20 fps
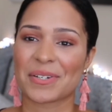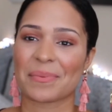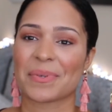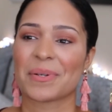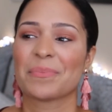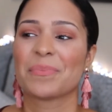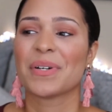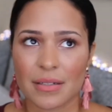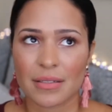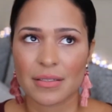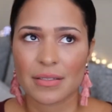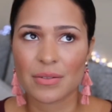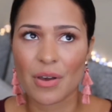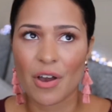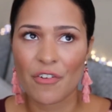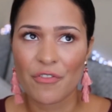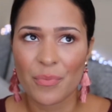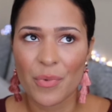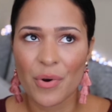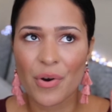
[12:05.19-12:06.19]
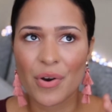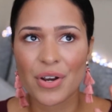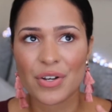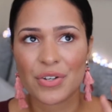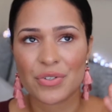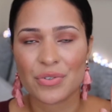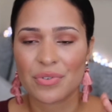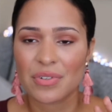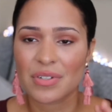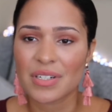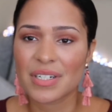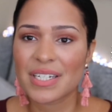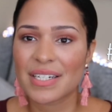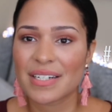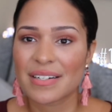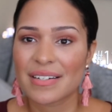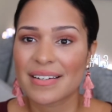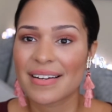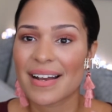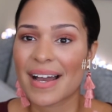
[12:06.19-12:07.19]
I'm gonna put sophomore, junior
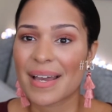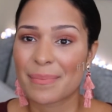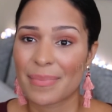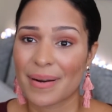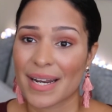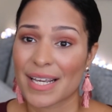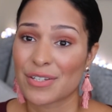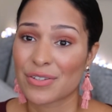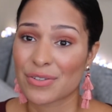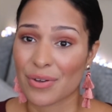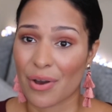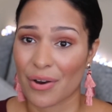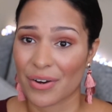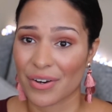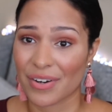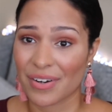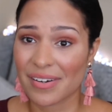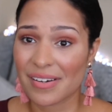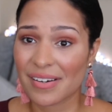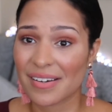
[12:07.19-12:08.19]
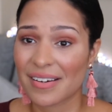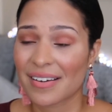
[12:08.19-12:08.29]
year, I played soccer.